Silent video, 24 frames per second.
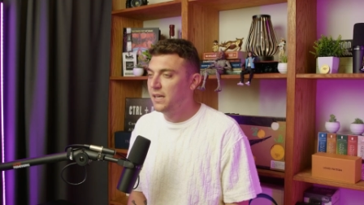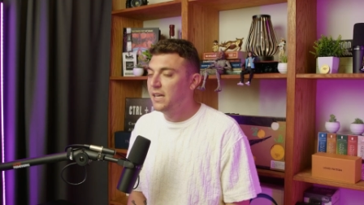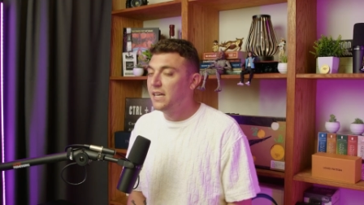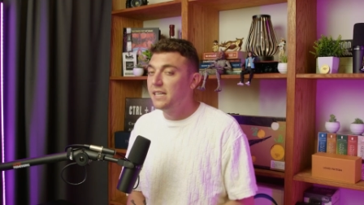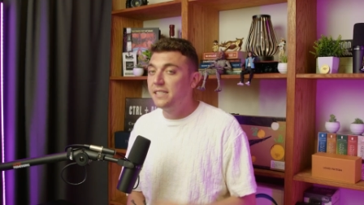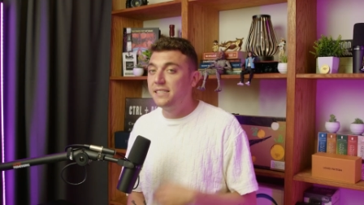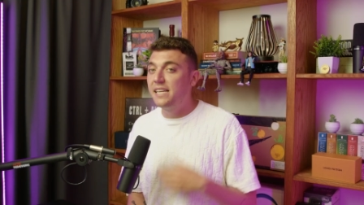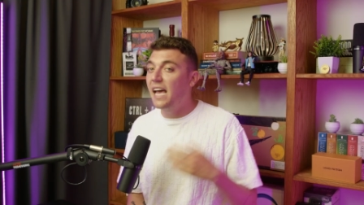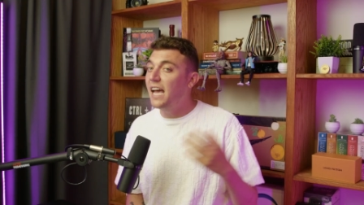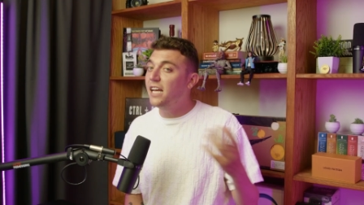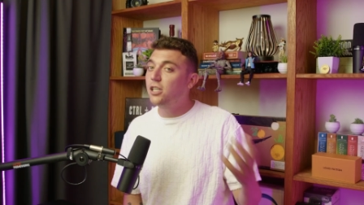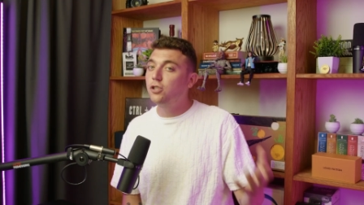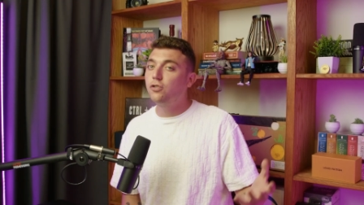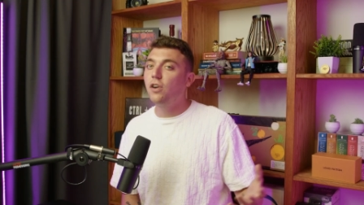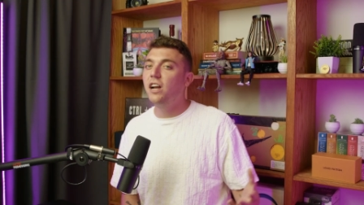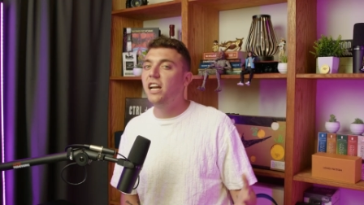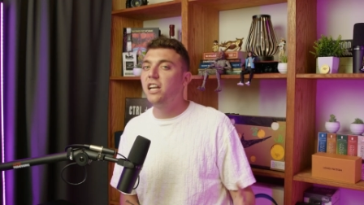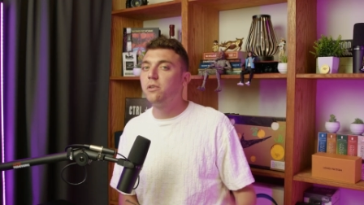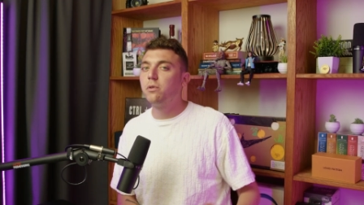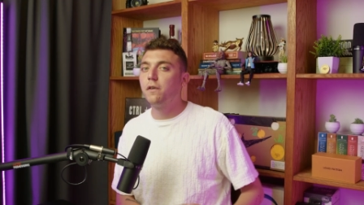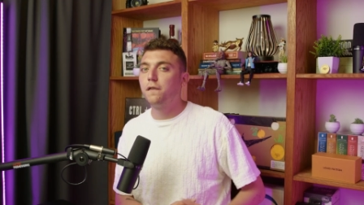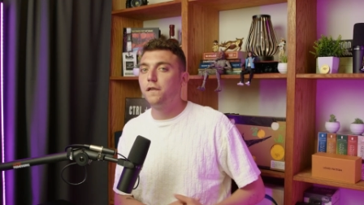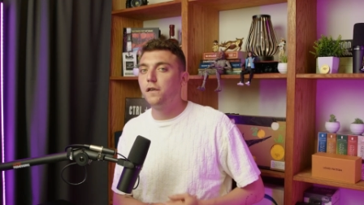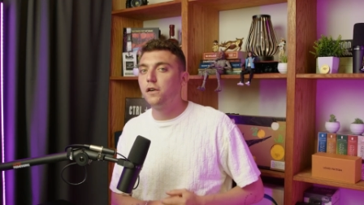Day
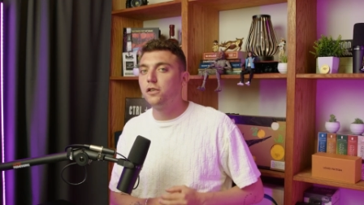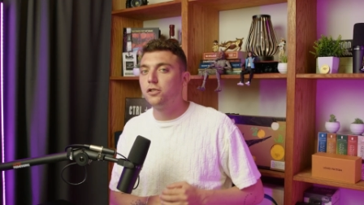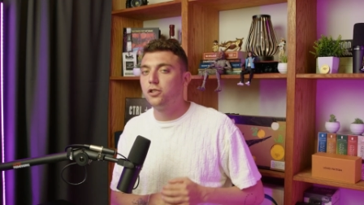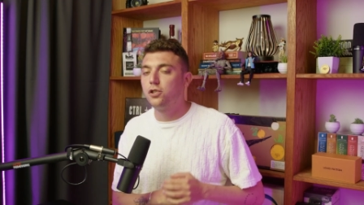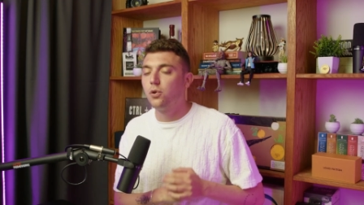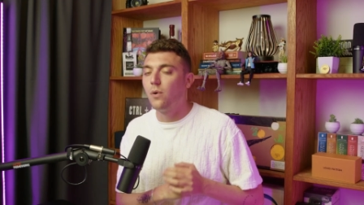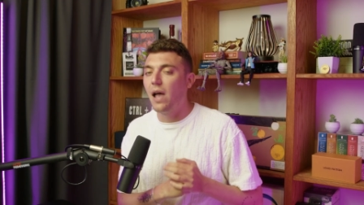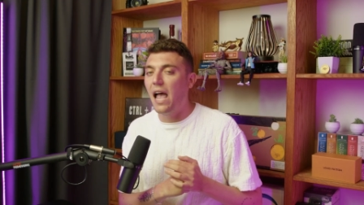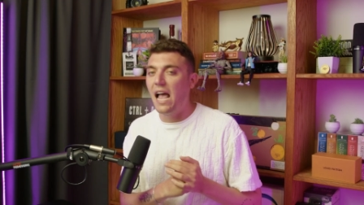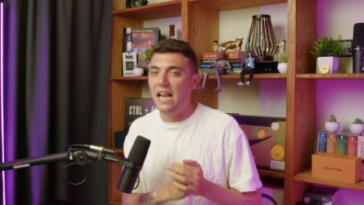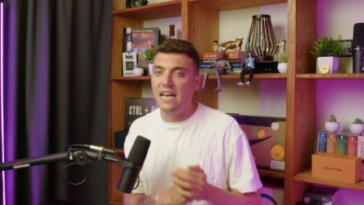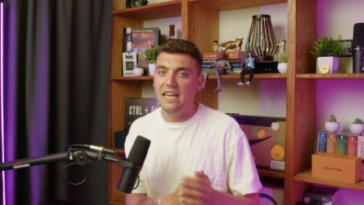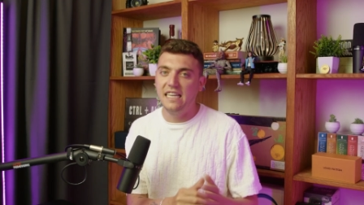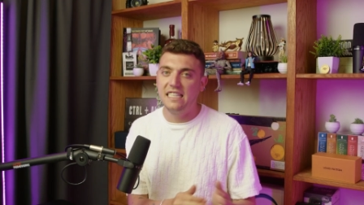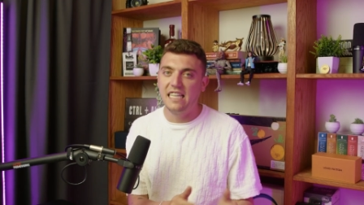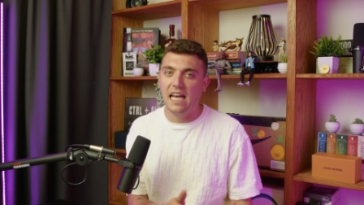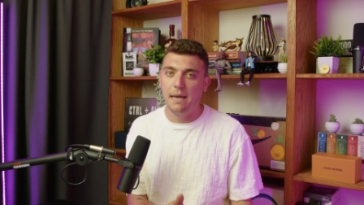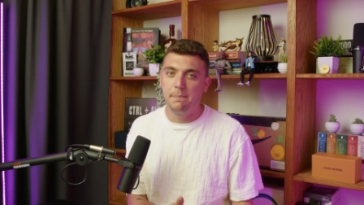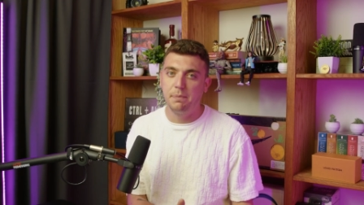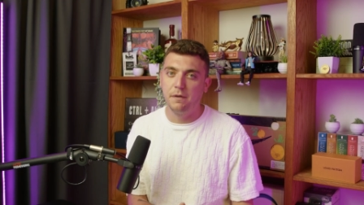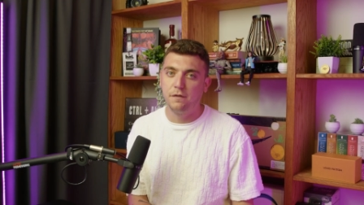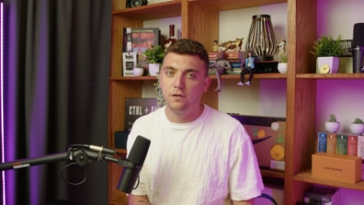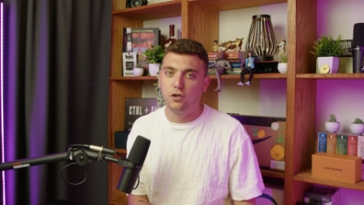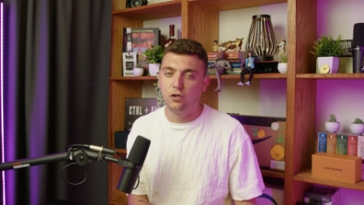trading refers to any
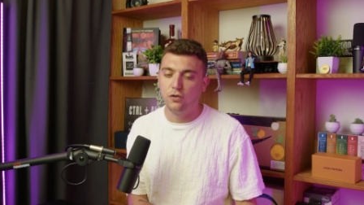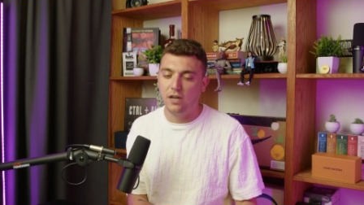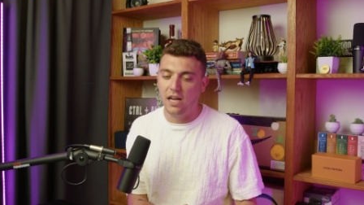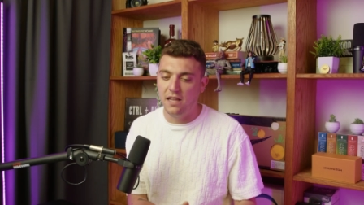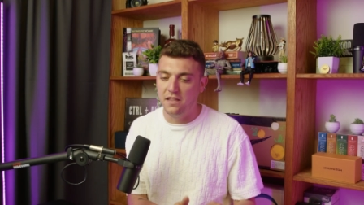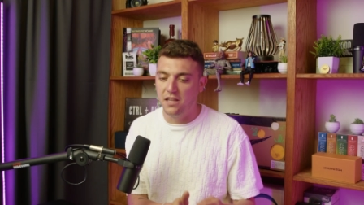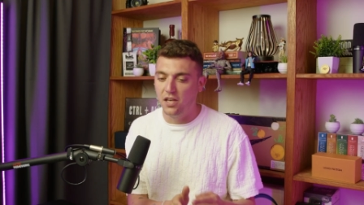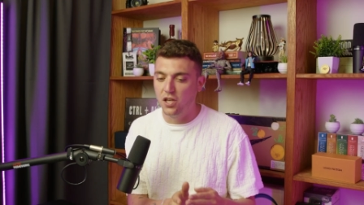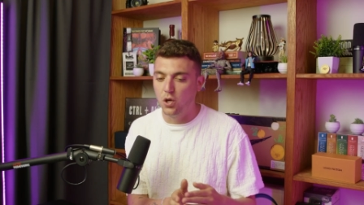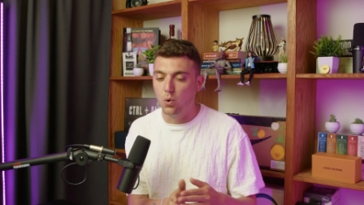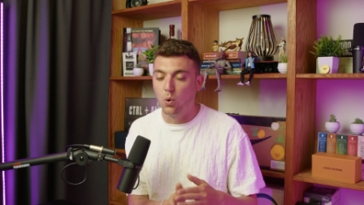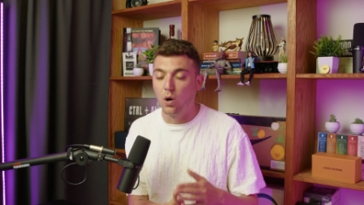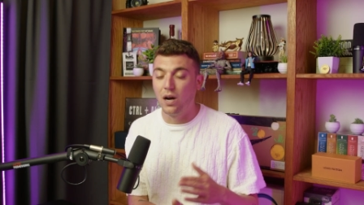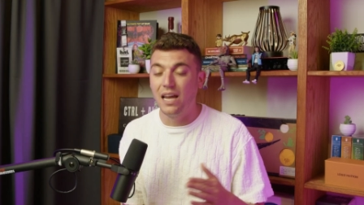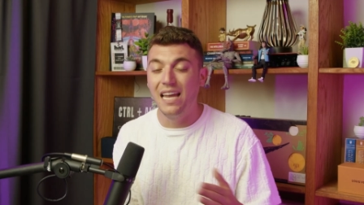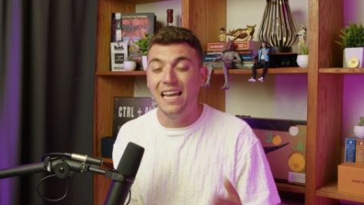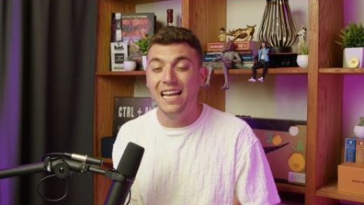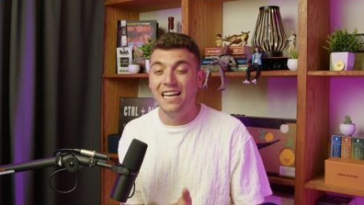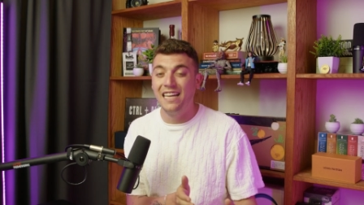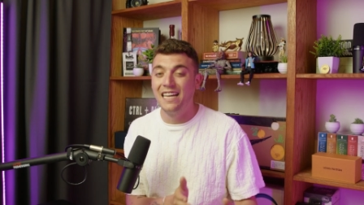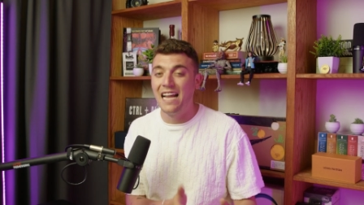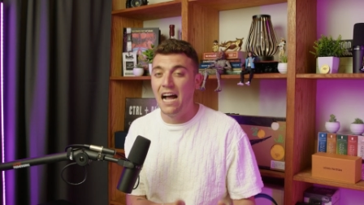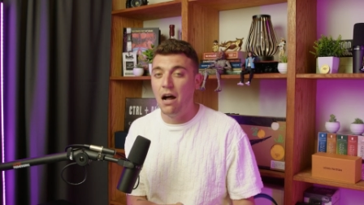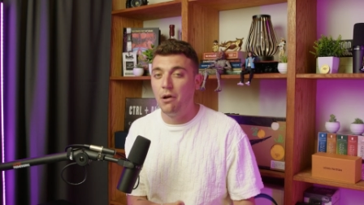type of trade that you are
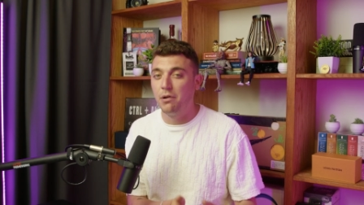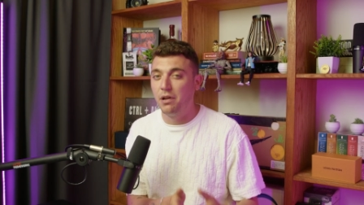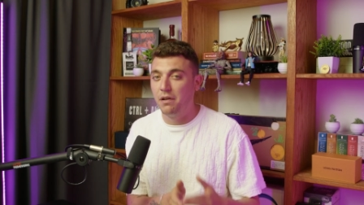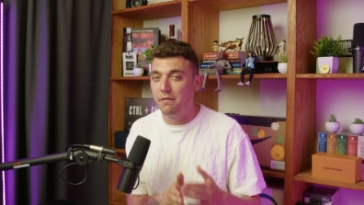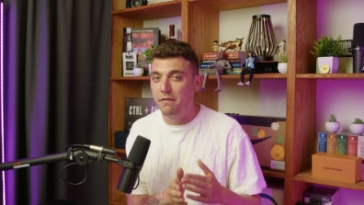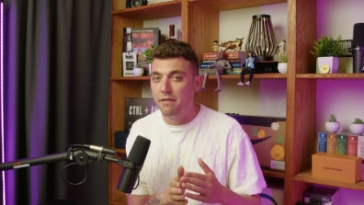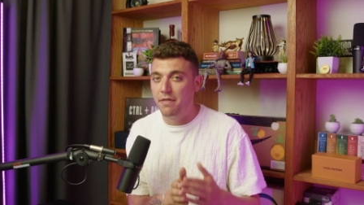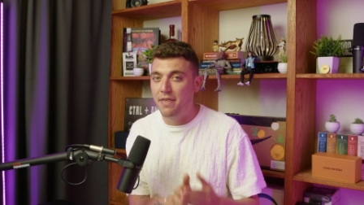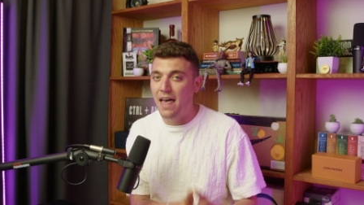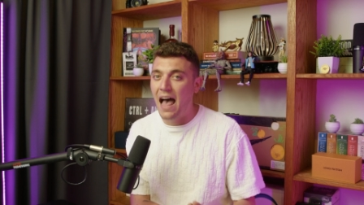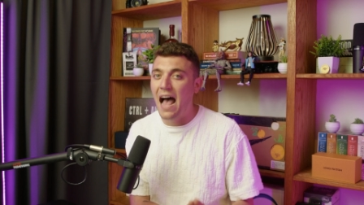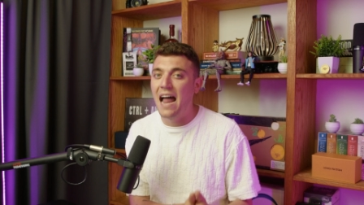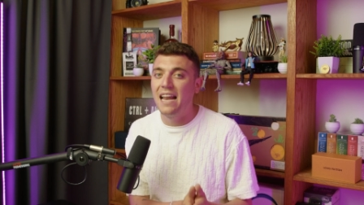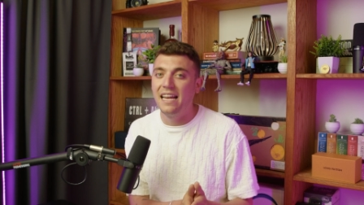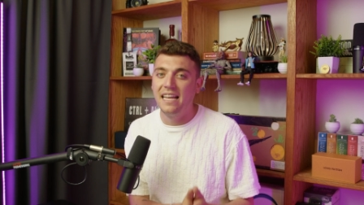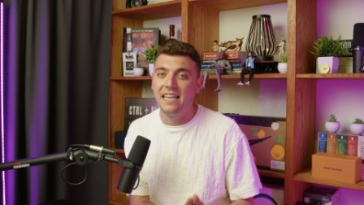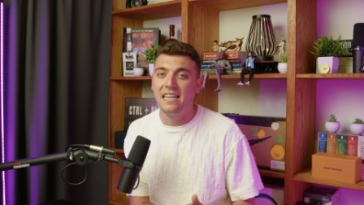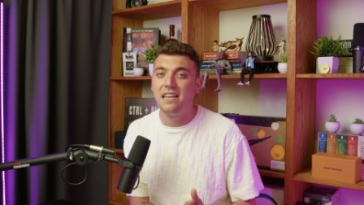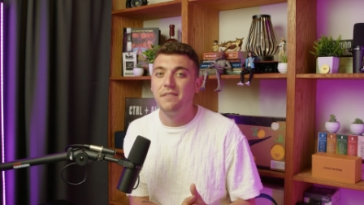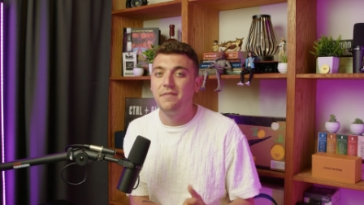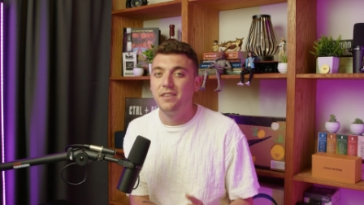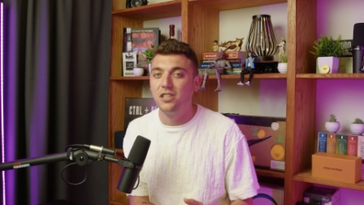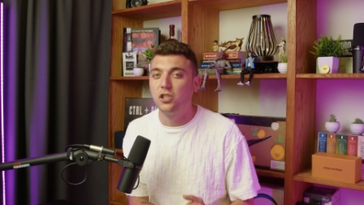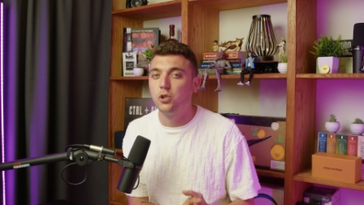in and out of that
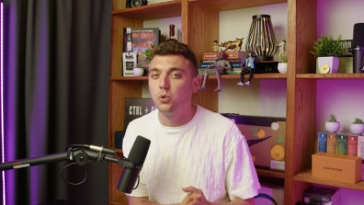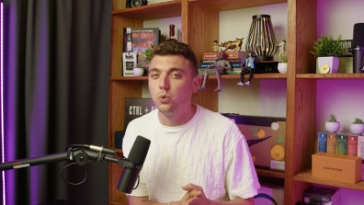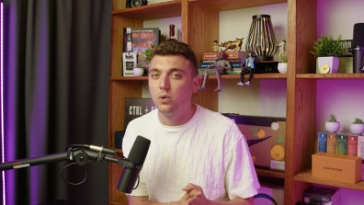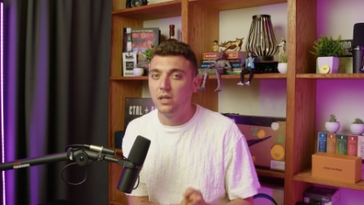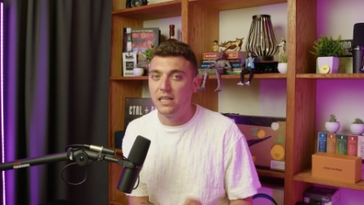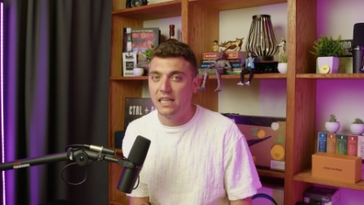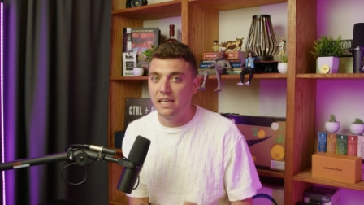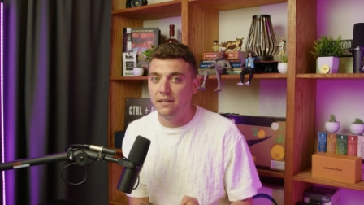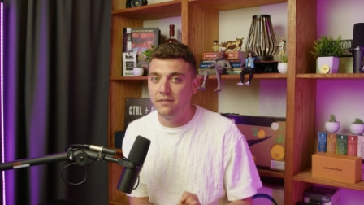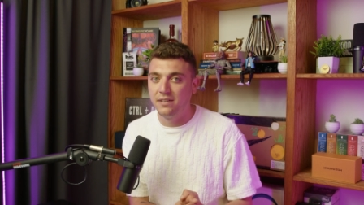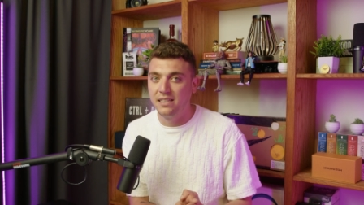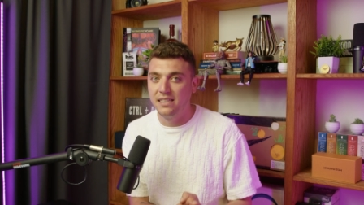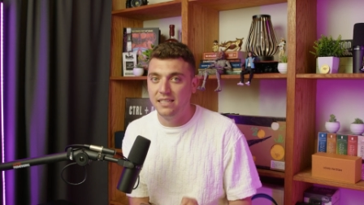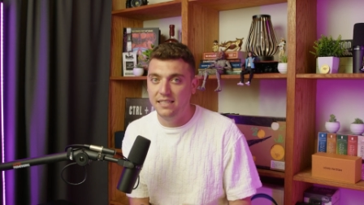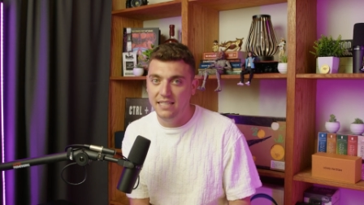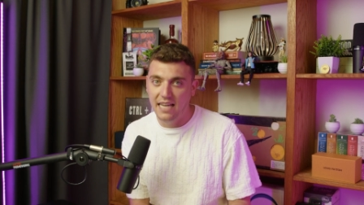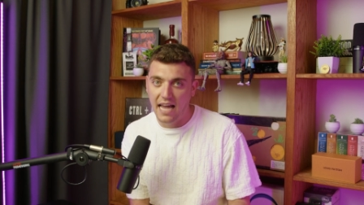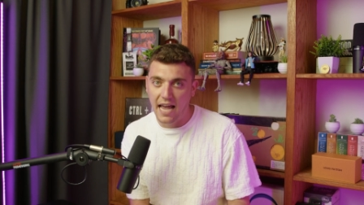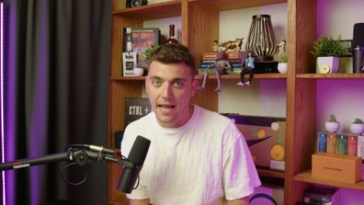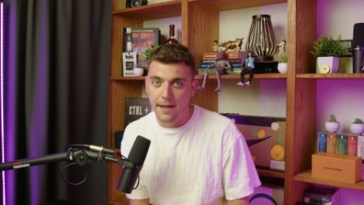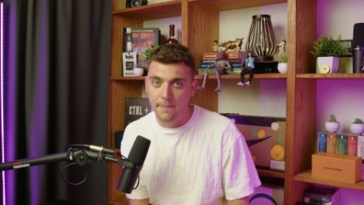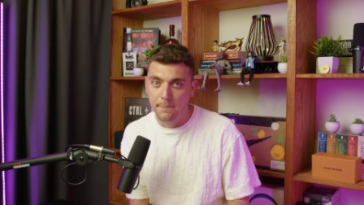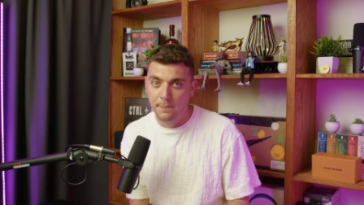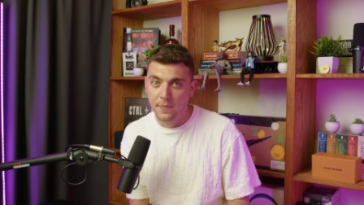individual given
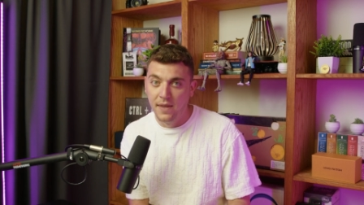day.